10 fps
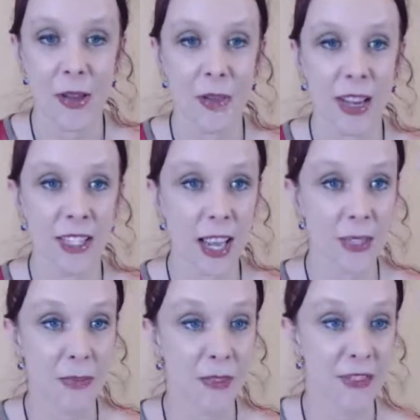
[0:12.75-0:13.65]
my
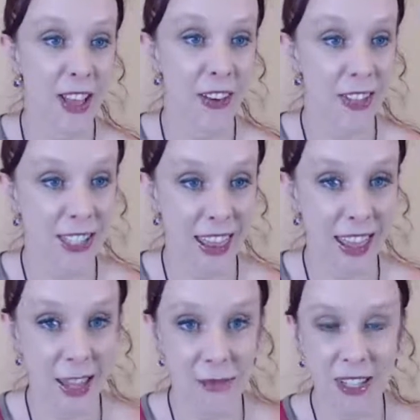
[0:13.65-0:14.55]
jasmine flowers. I
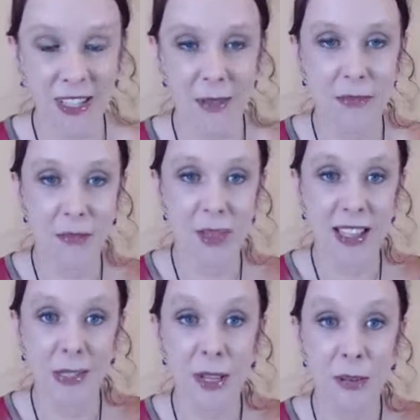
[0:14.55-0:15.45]
think I mentioned them
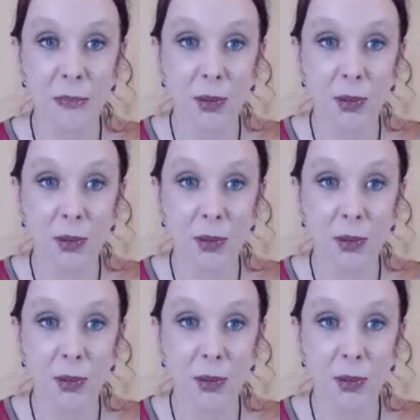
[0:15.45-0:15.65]
last week,